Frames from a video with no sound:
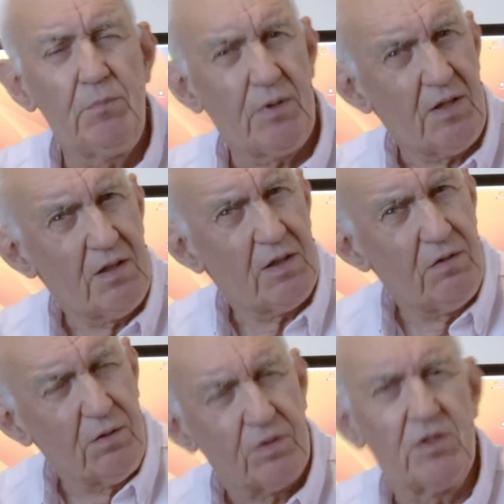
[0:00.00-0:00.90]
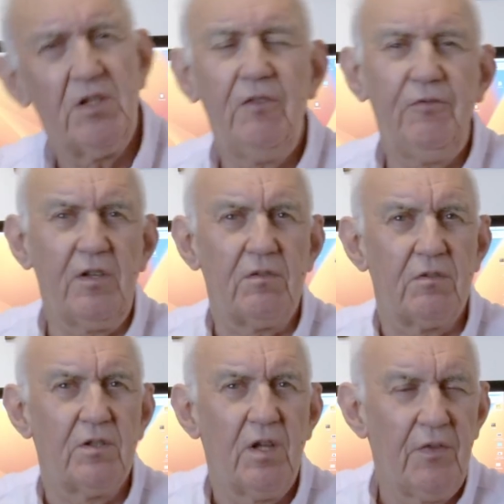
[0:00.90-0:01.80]
But then I looked and I
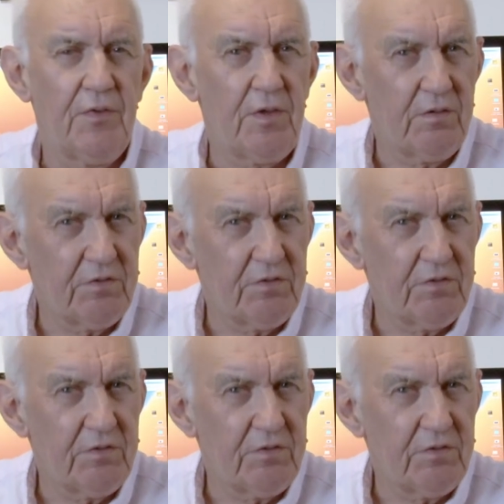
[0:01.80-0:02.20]
found that there